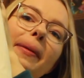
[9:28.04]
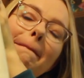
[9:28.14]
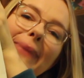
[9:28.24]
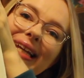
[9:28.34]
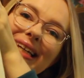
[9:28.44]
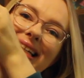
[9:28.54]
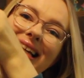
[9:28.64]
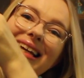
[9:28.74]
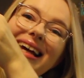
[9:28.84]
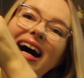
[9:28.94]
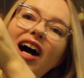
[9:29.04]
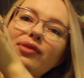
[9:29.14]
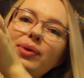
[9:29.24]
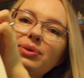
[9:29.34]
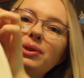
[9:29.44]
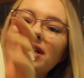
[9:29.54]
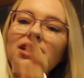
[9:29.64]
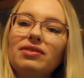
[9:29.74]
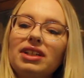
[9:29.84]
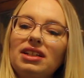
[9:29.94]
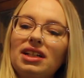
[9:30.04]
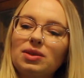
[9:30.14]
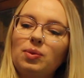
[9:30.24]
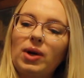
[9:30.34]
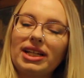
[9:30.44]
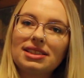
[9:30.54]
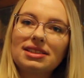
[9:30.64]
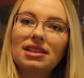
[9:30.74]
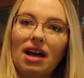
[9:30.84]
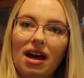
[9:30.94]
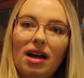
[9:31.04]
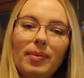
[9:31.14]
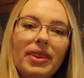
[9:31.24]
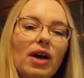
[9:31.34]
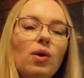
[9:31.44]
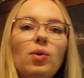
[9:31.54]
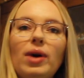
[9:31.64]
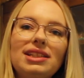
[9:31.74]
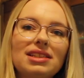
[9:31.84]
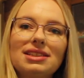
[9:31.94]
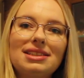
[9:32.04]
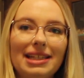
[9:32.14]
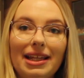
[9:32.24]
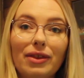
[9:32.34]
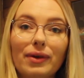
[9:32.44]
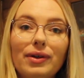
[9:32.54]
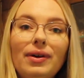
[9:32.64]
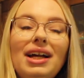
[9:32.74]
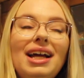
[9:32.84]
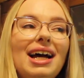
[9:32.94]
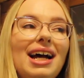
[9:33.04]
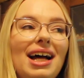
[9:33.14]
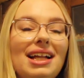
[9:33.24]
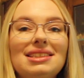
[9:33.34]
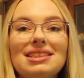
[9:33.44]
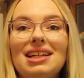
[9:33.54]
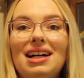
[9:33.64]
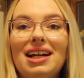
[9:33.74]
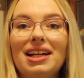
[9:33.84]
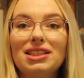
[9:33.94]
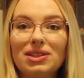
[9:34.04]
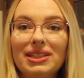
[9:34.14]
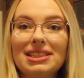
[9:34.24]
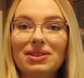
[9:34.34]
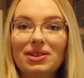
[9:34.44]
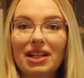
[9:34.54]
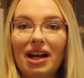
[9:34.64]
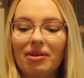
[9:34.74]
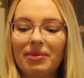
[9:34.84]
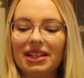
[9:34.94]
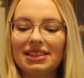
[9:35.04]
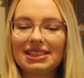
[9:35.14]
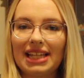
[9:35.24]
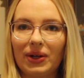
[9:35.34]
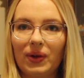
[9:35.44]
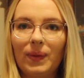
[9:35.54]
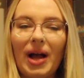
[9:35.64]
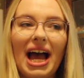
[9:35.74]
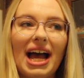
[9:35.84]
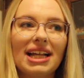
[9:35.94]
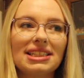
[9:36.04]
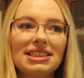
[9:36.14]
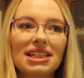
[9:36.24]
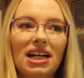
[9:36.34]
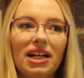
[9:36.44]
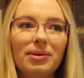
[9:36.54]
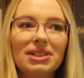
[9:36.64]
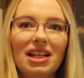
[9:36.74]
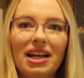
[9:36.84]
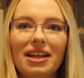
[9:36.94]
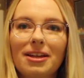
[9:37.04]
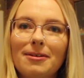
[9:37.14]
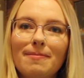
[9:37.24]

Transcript: Millen. I've always wanted a really nice white skirt, but they're always see-through, and I saw this on Millen sale and I was like,